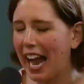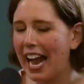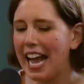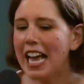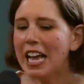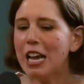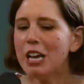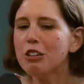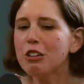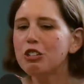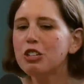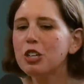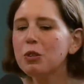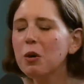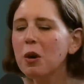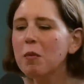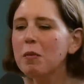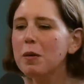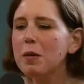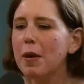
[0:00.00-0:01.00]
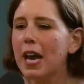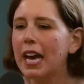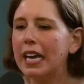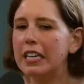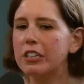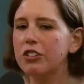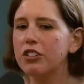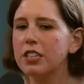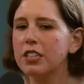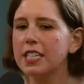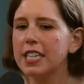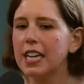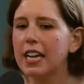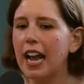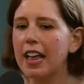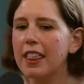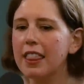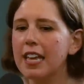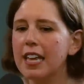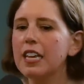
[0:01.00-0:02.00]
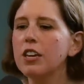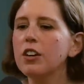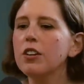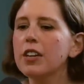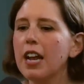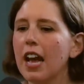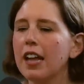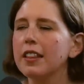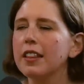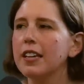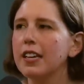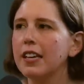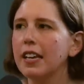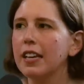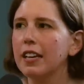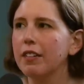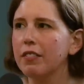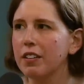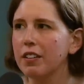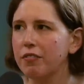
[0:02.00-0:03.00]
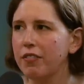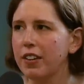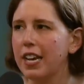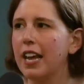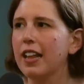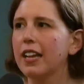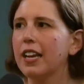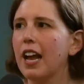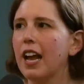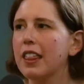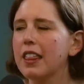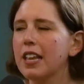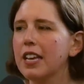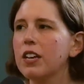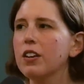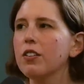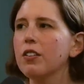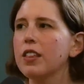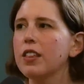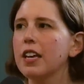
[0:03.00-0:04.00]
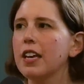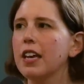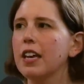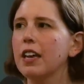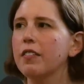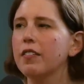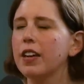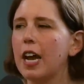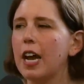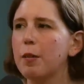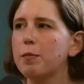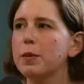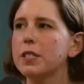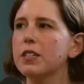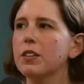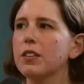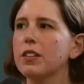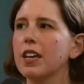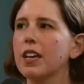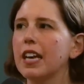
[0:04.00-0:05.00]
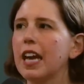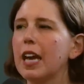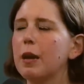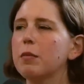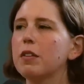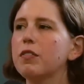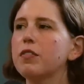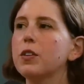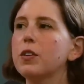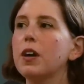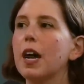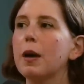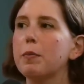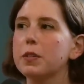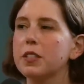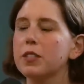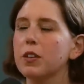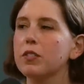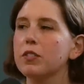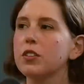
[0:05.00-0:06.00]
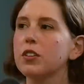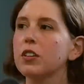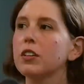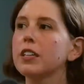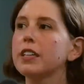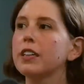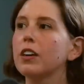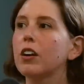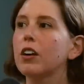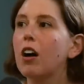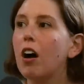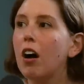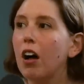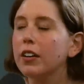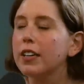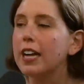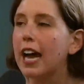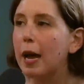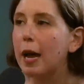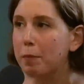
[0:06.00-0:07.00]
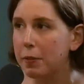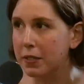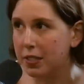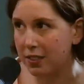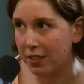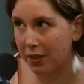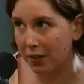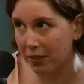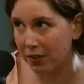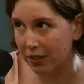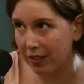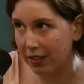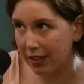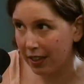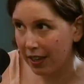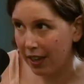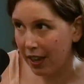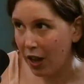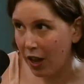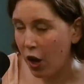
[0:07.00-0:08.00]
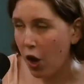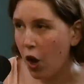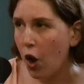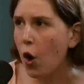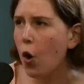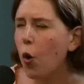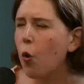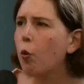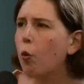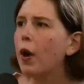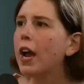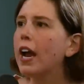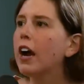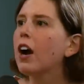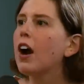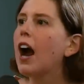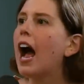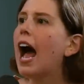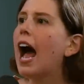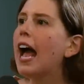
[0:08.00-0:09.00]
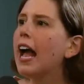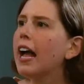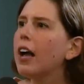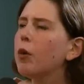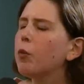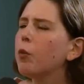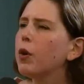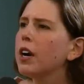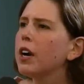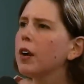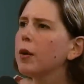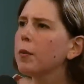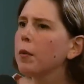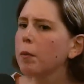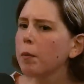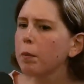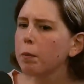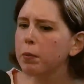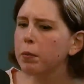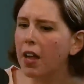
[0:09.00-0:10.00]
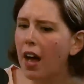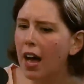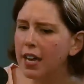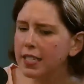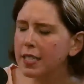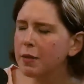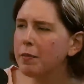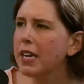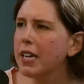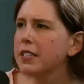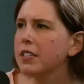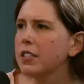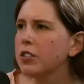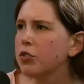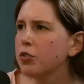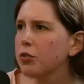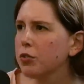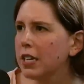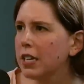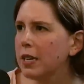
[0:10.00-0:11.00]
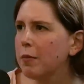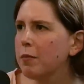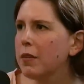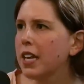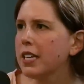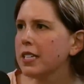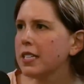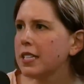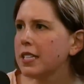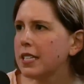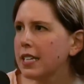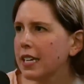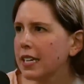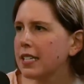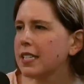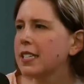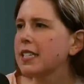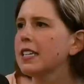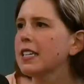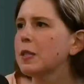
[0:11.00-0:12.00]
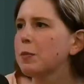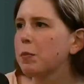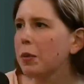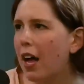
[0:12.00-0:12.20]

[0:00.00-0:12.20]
Okay. She wrote me back and she said, I think you're not thinking of the finale. I think you're thinking of an episode that came a few episodes earlier called Episode. Oh. Where I, where Blossom has a dream that six is